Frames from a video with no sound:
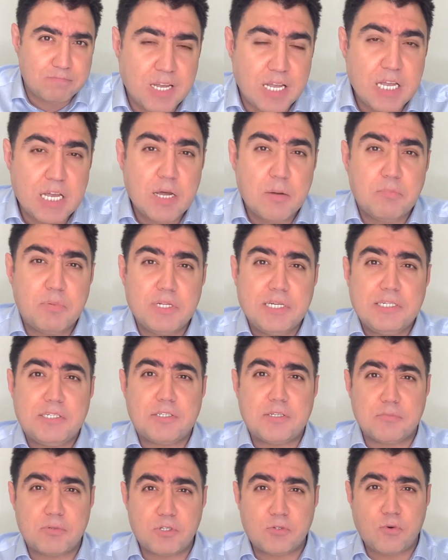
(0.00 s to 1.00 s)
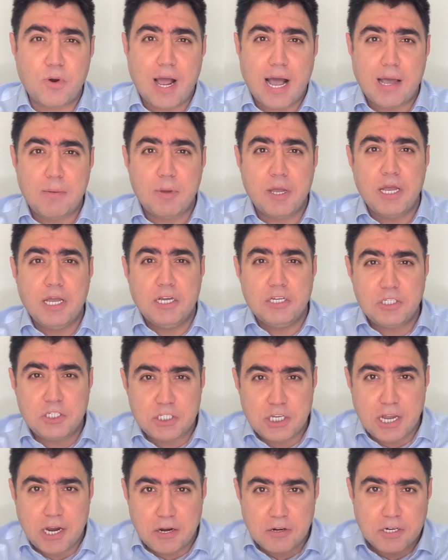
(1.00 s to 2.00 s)
Please subscribe,
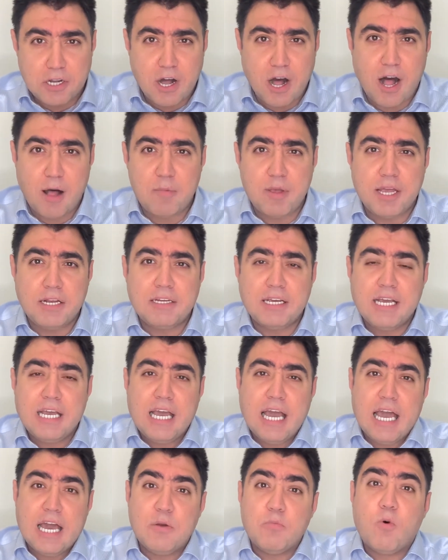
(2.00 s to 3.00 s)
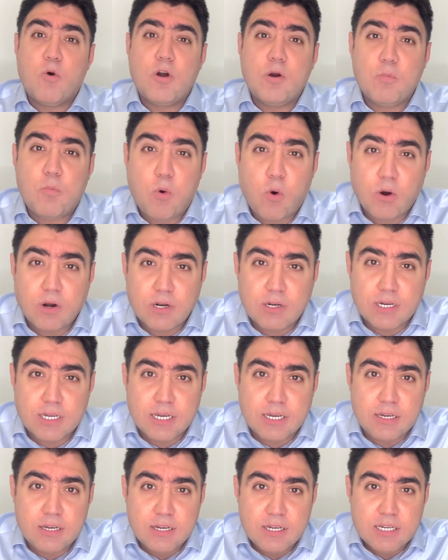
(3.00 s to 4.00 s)
share, comment, and more importantly,
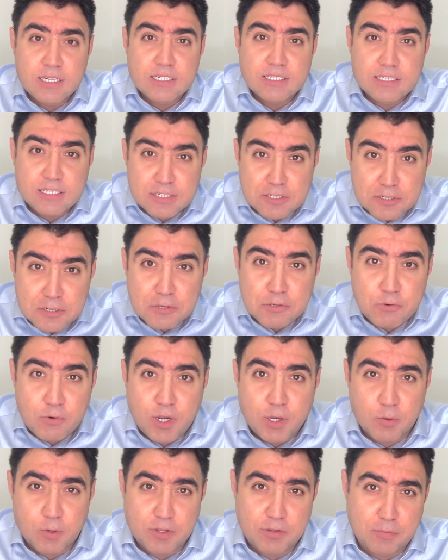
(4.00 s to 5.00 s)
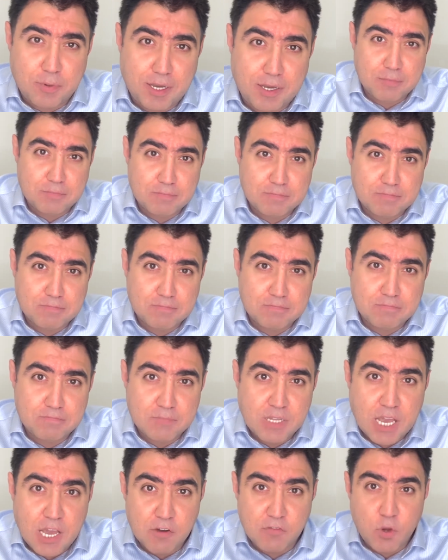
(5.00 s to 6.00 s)
disagree with me.
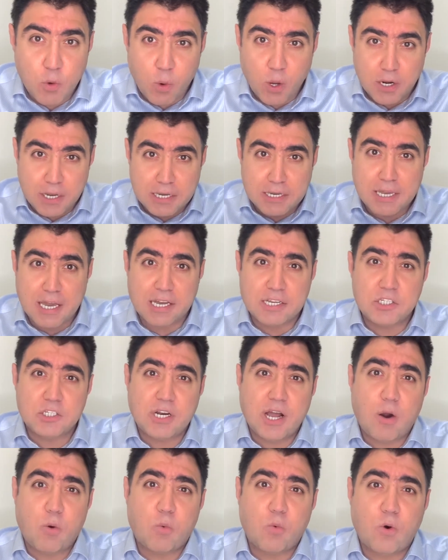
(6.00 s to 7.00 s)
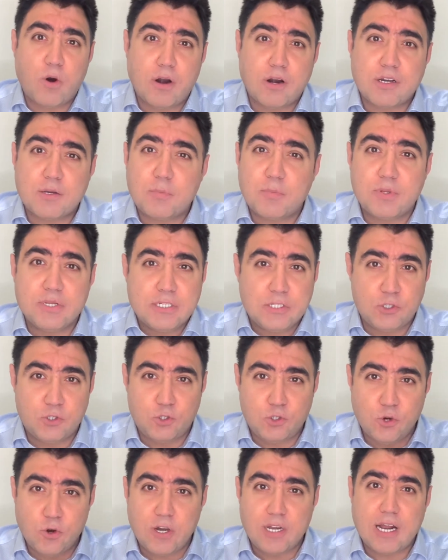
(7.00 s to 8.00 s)
If you want to engage in our work, please
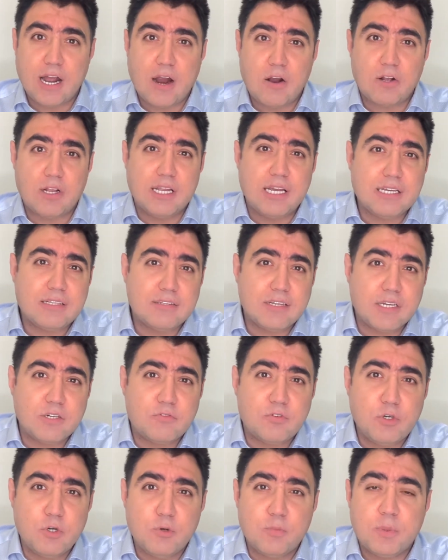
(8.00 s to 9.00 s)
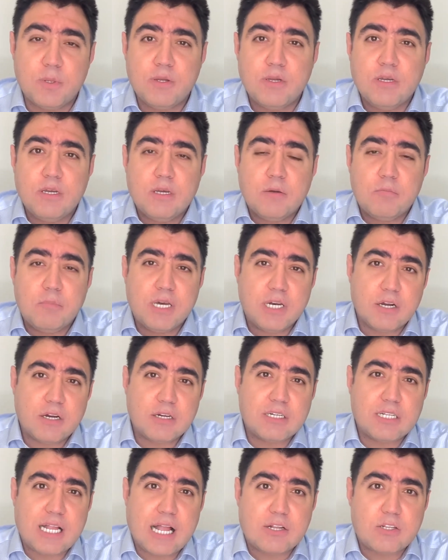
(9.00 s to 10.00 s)
join our LinkedIn group, Meta
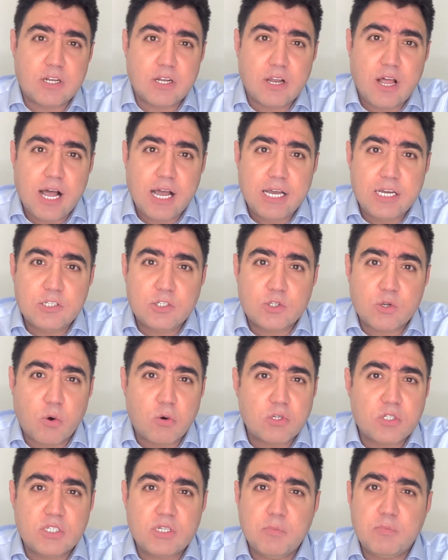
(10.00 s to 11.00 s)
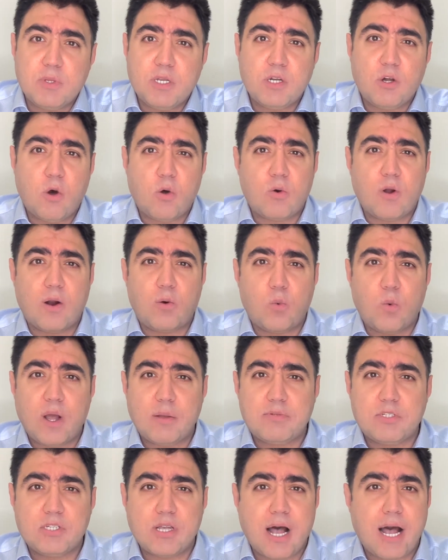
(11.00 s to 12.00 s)
Cloud Alliance, or simply go to our
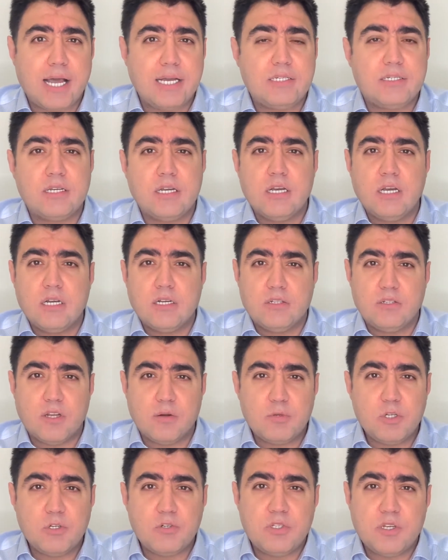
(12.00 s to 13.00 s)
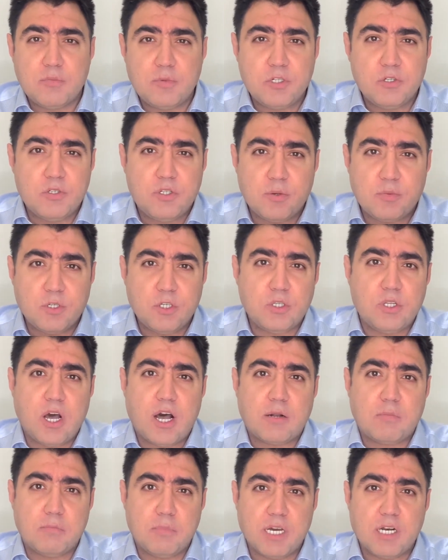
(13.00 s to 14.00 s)
website,
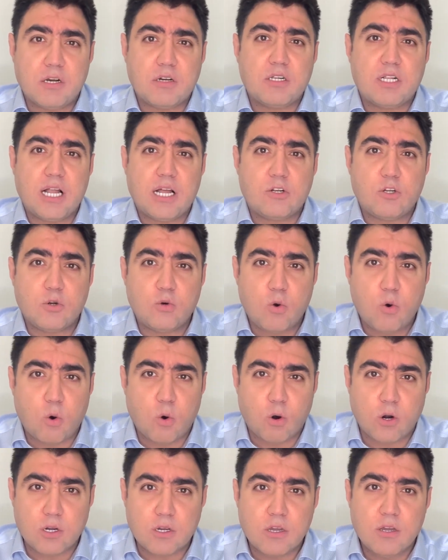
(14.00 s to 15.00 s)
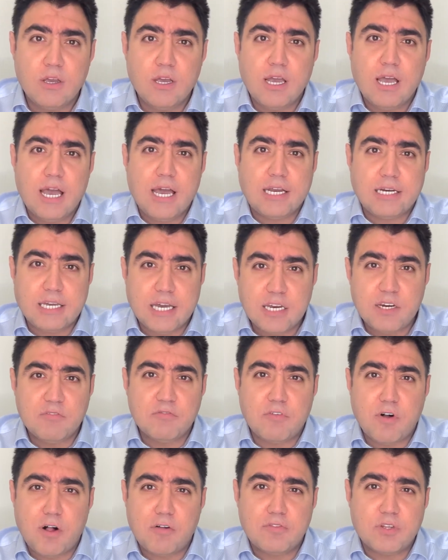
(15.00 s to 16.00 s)
www.metacloud.org, and get
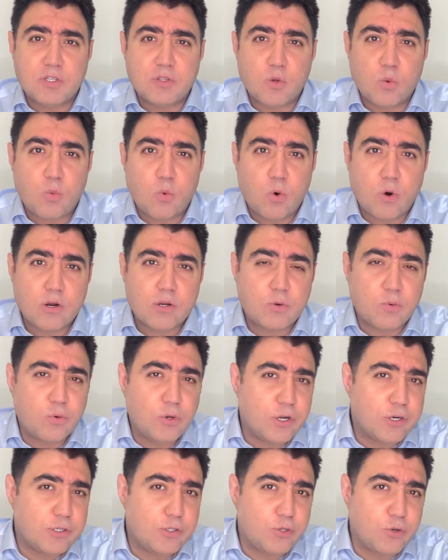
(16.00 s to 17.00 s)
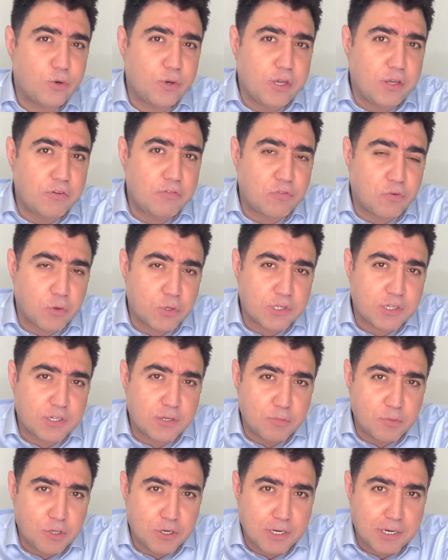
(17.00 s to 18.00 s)
involved in the work we are doing for the
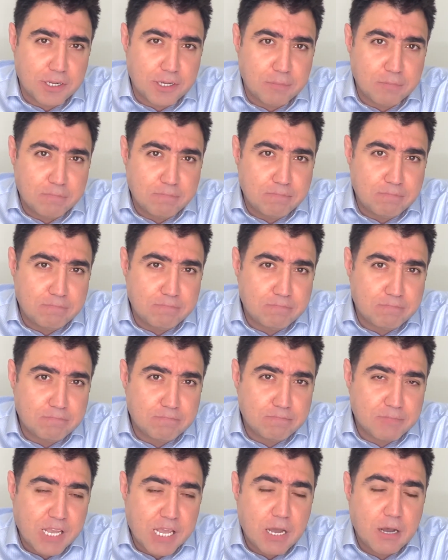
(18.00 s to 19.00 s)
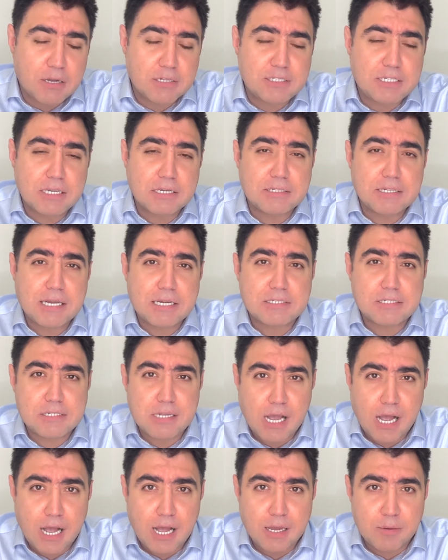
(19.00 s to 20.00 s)
community. Until next
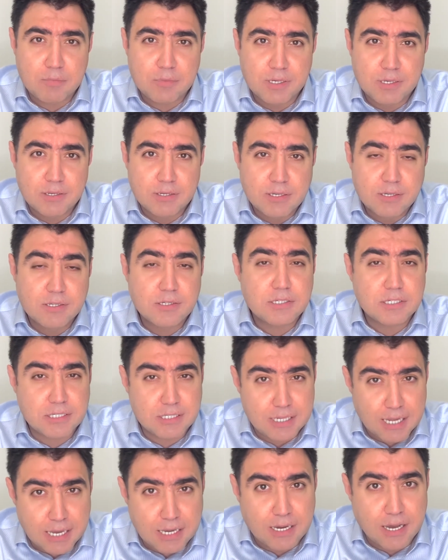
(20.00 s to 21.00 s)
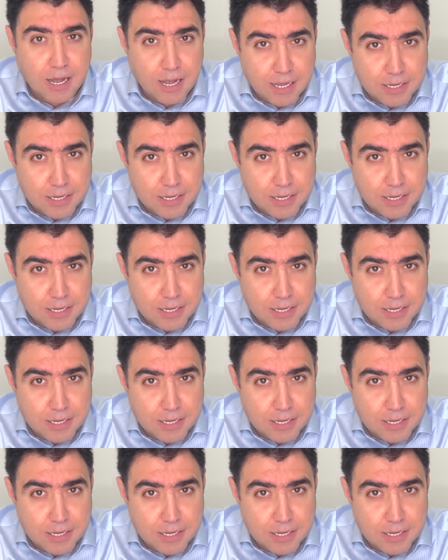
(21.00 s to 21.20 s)
time, stay kind.